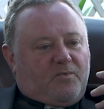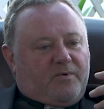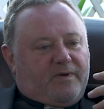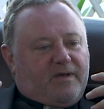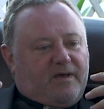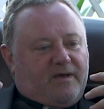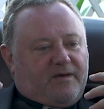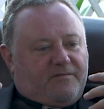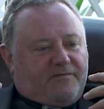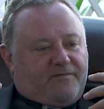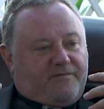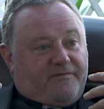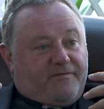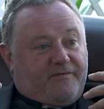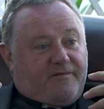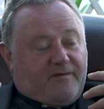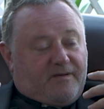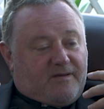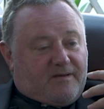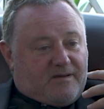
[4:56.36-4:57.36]
We
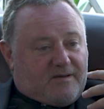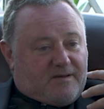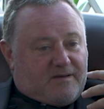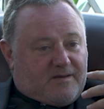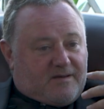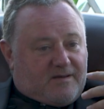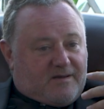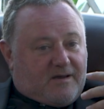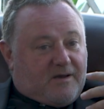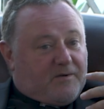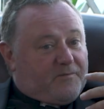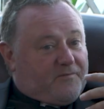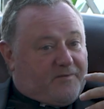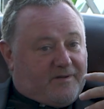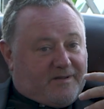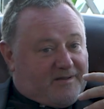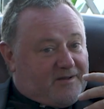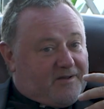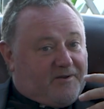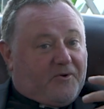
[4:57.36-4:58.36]
have
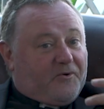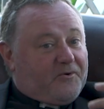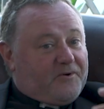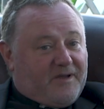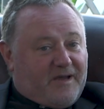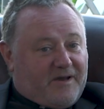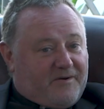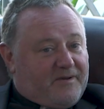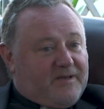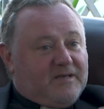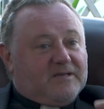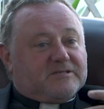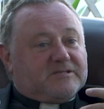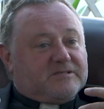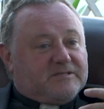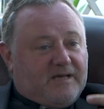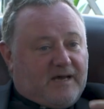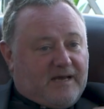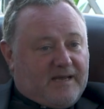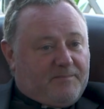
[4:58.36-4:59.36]
hopefully an ongoing,
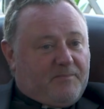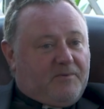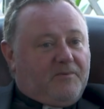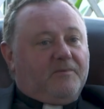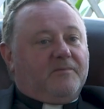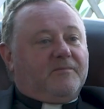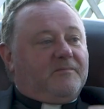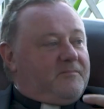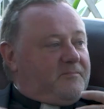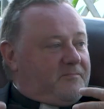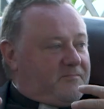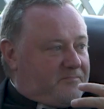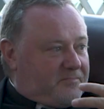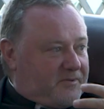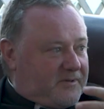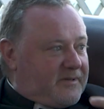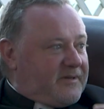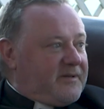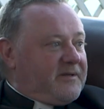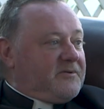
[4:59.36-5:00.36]
stable
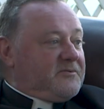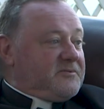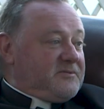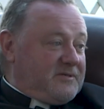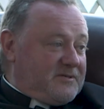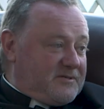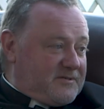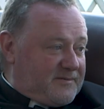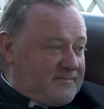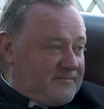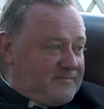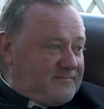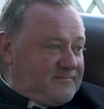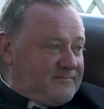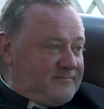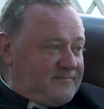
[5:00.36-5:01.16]
political system.